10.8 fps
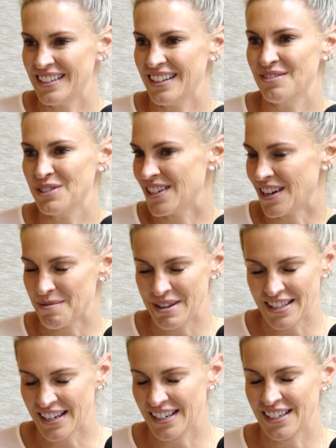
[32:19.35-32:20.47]
and we talk about
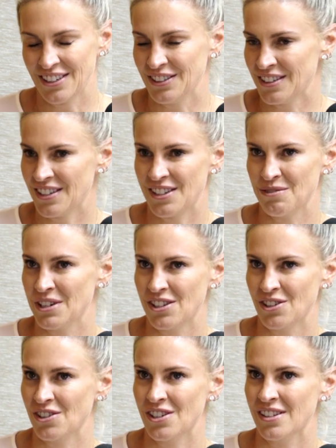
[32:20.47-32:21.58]
that in Heal. Just the
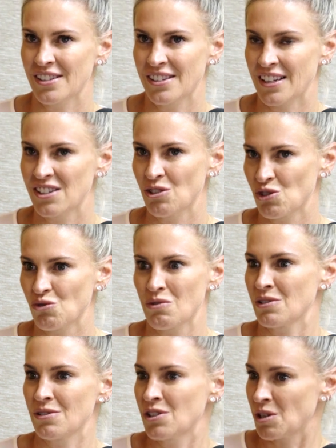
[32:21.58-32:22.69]
research is that social
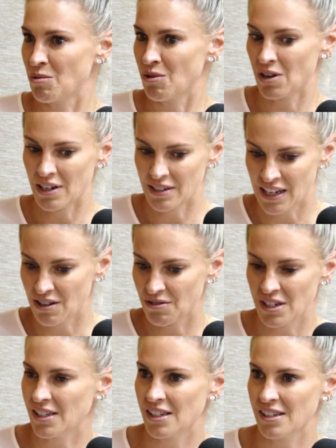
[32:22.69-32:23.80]
support yes.
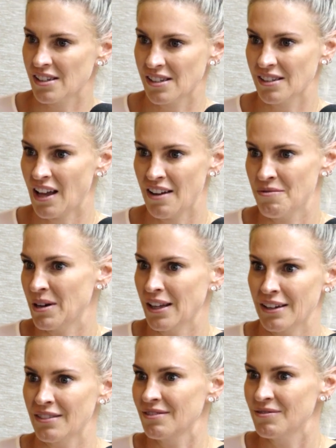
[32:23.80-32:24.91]
increases life by
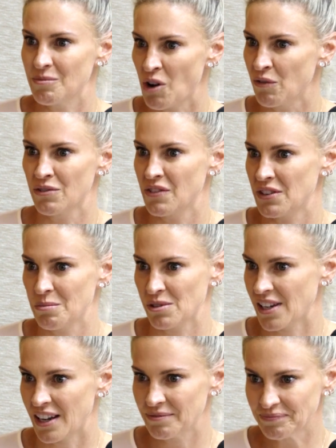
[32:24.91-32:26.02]
like over yeah, 50%.
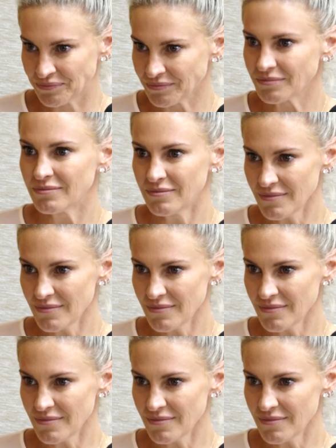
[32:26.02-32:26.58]
It's dramatic.